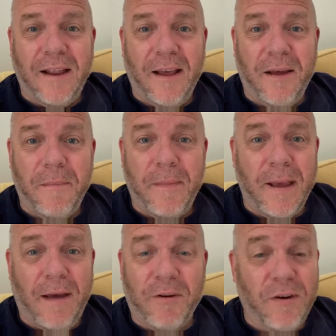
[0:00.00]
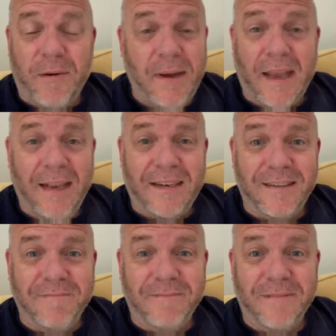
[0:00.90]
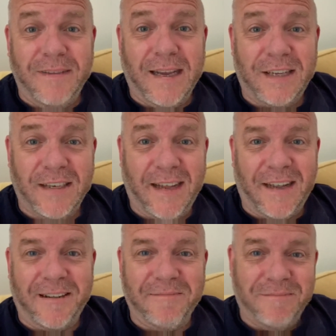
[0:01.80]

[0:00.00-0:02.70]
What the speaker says: have a great weekend. Catch you later.